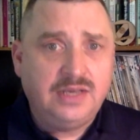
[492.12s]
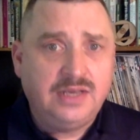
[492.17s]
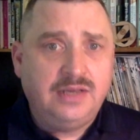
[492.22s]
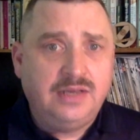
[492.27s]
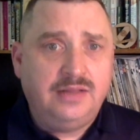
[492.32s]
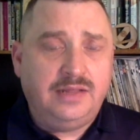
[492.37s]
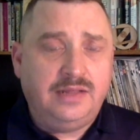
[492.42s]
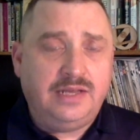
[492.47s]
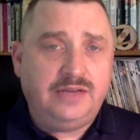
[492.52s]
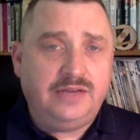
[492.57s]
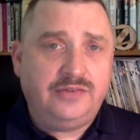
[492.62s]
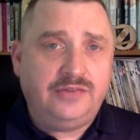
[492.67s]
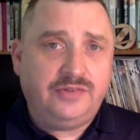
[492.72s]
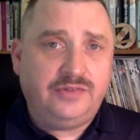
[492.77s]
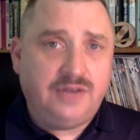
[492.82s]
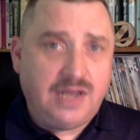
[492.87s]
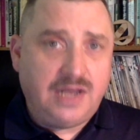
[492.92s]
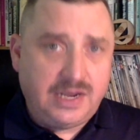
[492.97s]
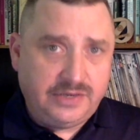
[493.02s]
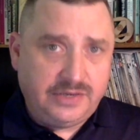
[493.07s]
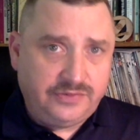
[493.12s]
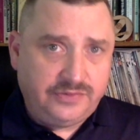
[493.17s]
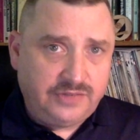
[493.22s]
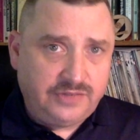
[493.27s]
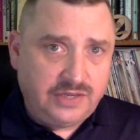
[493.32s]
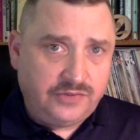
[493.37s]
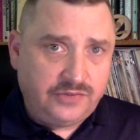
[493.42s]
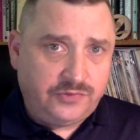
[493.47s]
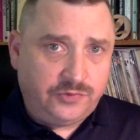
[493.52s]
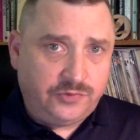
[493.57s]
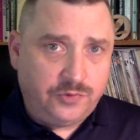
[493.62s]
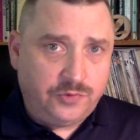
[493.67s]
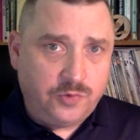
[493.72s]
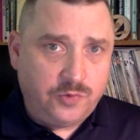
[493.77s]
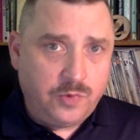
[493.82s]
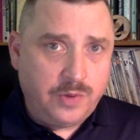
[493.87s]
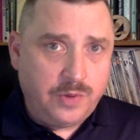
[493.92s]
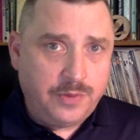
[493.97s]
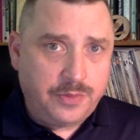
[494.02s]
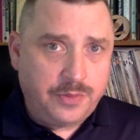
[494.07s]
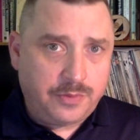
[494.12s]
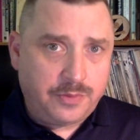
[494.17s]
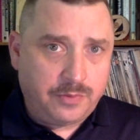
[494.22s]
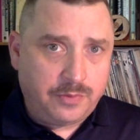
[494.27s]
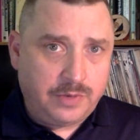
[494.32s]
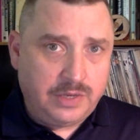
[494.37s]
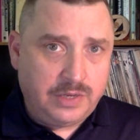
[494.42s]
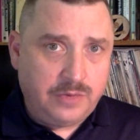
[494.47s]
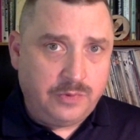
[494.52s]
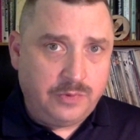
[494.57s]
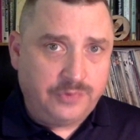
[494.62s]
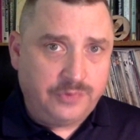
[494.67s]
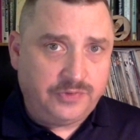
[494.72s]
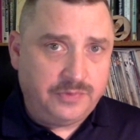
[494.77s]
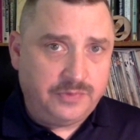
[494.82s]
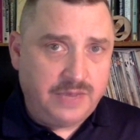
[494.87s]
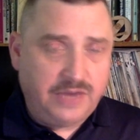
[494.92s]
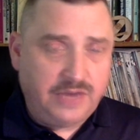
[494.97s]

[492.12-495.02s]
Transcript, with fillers: That is an ICS 213 with some